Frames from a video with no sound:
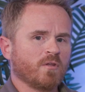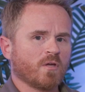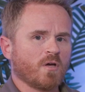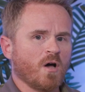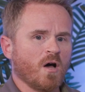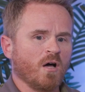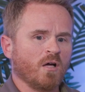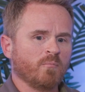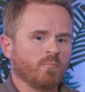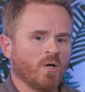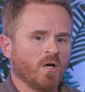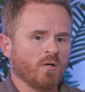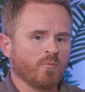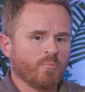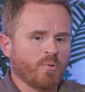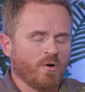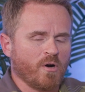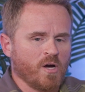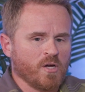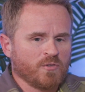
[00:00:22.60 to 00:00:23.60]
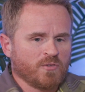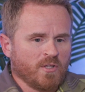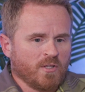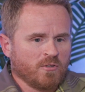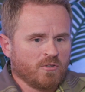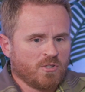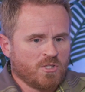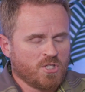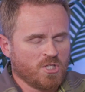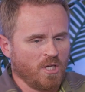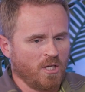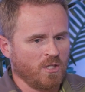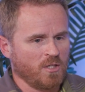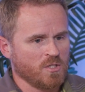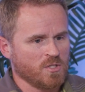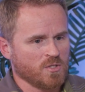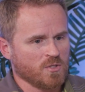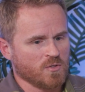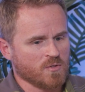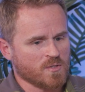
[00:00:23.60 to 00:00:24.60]
Kanban process
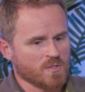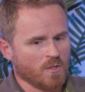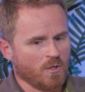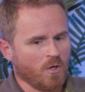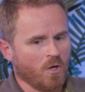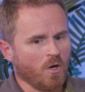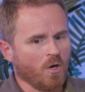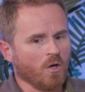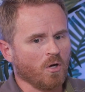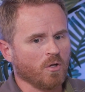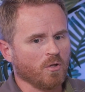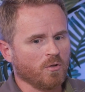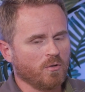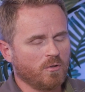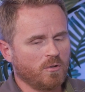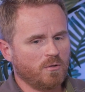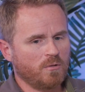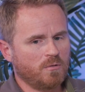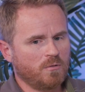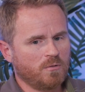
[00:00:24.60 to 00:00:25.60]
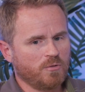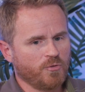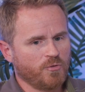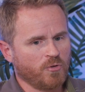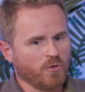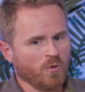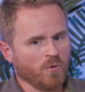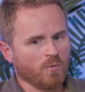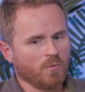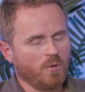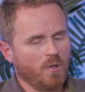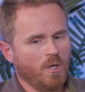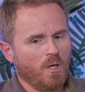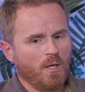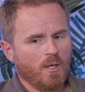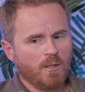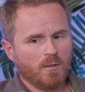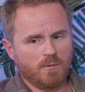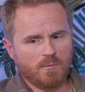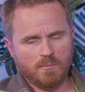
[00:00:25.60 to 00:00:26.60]
changes at all. So,
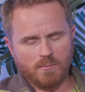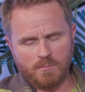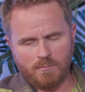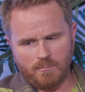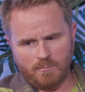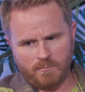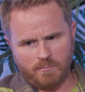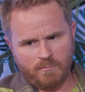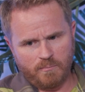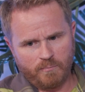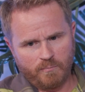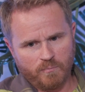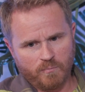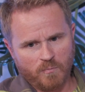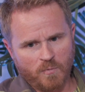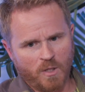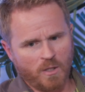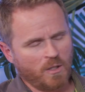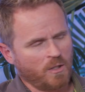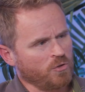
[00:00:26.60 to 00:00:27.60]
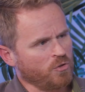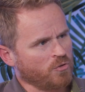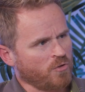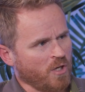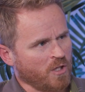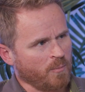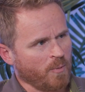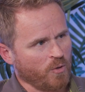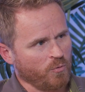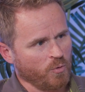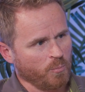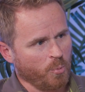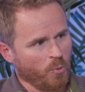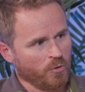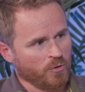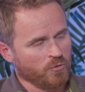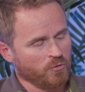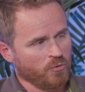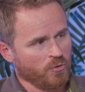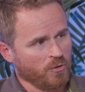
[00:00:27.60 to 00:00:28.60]
and you're talking about
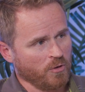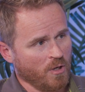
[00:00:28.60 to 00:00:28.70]
reporting to the